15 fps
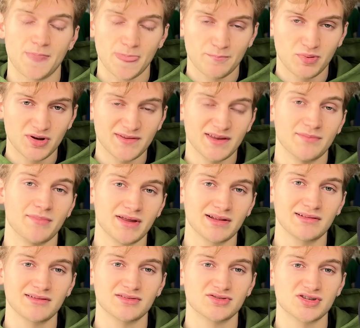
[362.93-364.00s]
put it in the
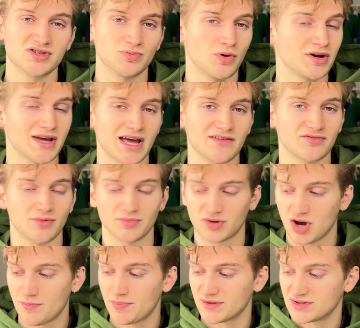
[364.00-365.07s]
middle, just one hand from
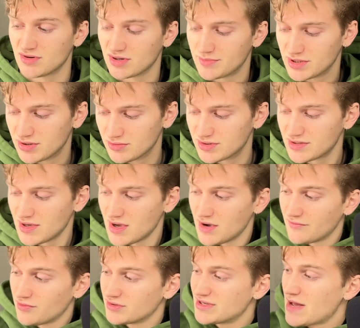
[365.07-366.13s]
top is gonna be good.
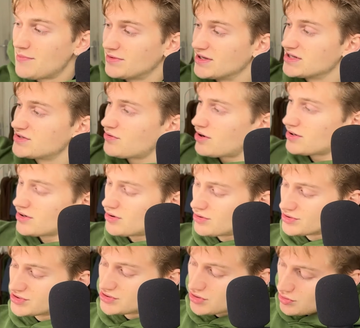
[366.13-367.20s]
For example, this one,
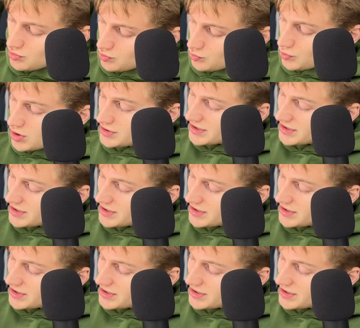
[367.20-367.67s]
also one